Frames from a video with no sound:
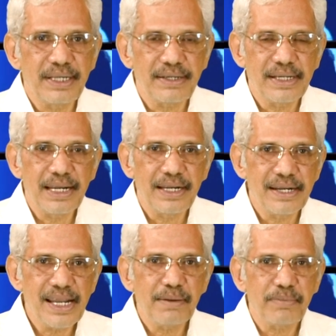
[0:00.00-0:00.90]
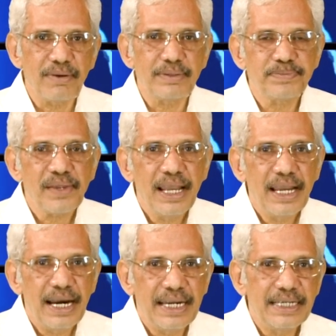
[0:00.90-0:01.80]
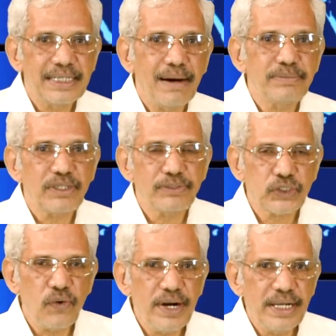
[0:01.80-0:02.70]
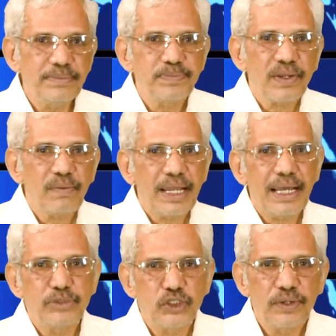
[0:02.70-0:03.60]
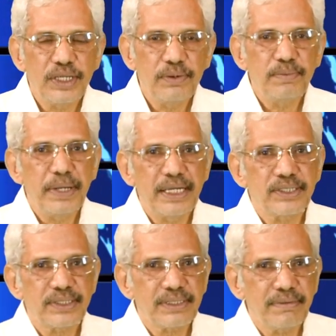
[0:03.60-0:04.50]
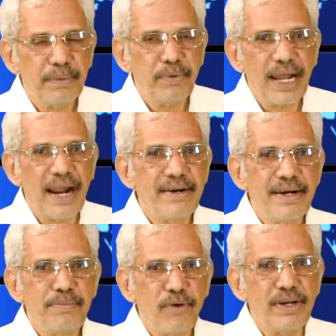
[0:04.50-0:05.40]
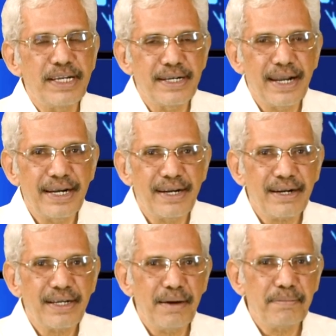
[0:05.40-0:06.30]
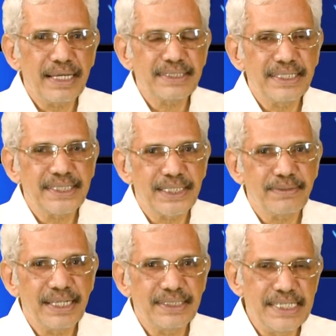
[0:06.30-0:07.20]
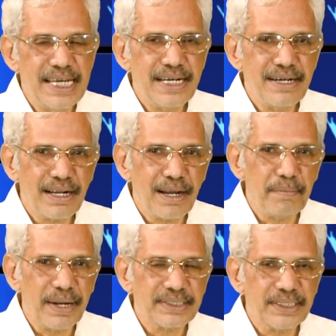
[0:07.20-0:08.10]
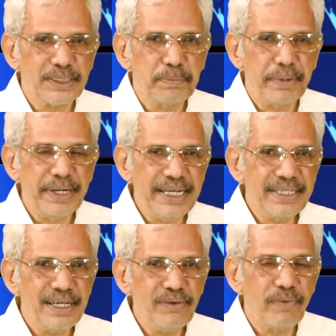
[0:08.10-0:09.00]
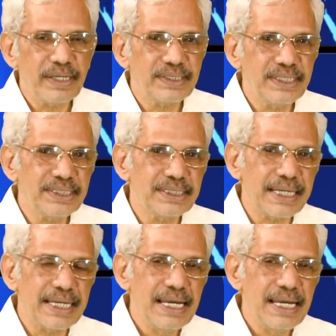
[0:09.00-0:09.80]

They're really reliable. And in terms of scoring, well, I'm showing you pictures of about 100 protein drug complexes as well as DNA drug complexes, the predicted versus